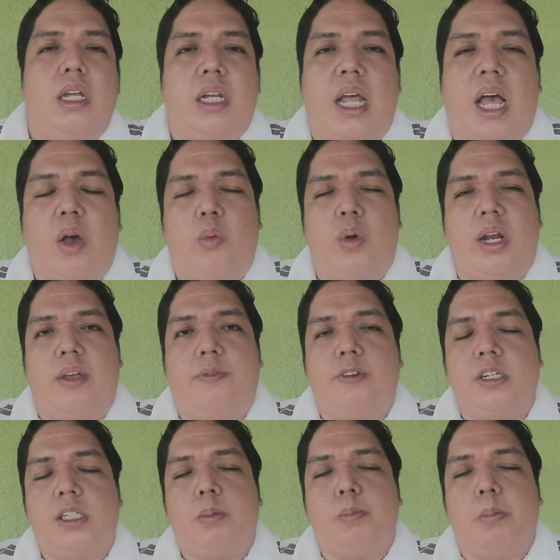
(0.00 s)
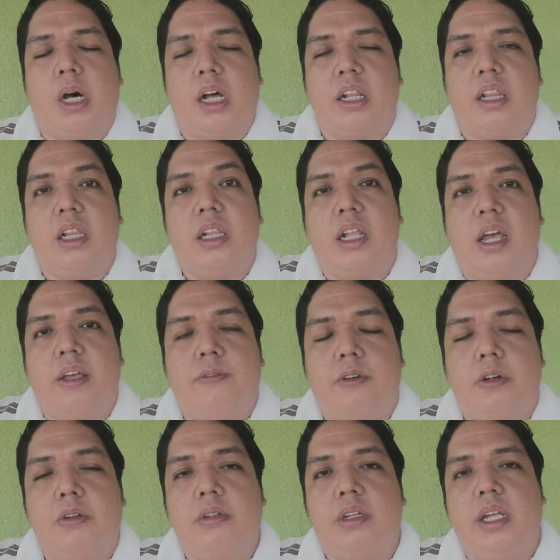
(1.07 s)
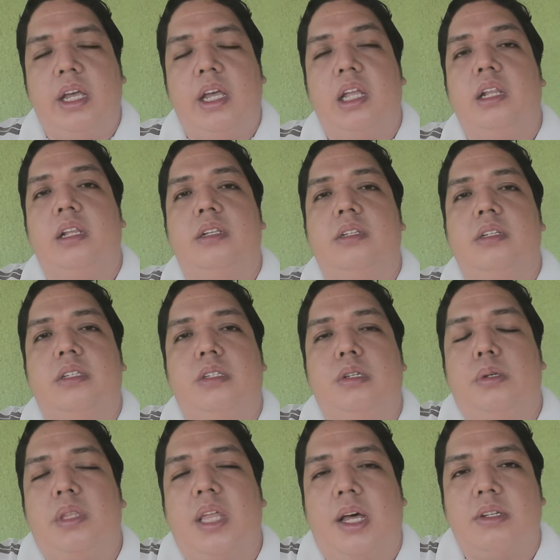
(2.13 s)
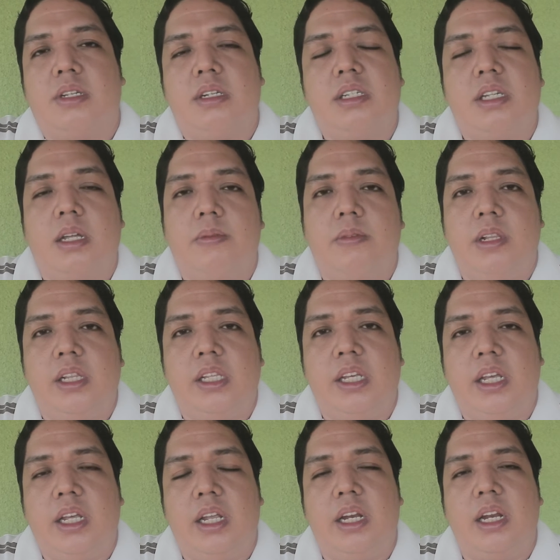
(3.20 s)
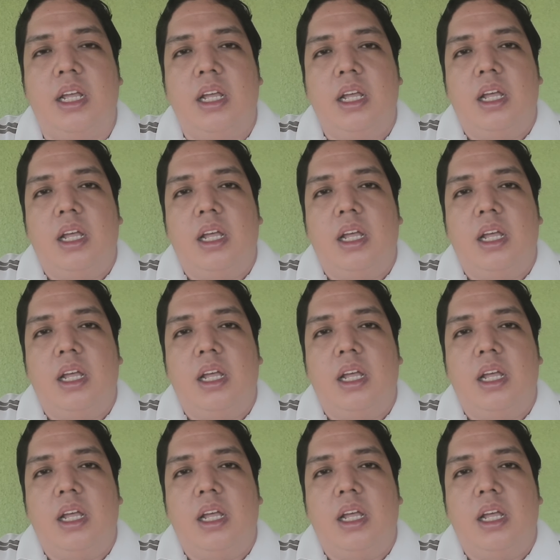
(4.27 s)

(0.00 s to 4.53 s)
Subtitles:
Now, when I first bought an iPhone in 2017,